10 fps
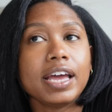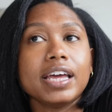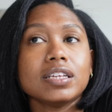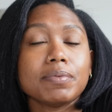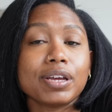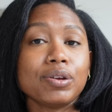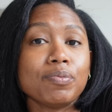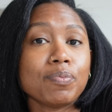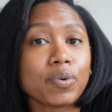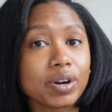It is making
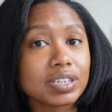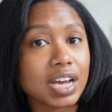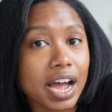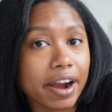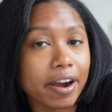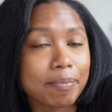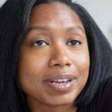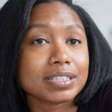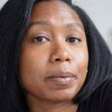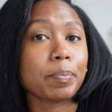you more tired
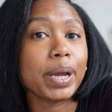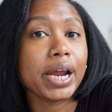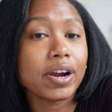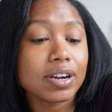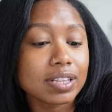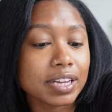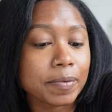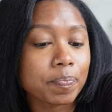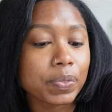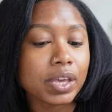because
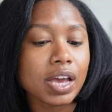apparently,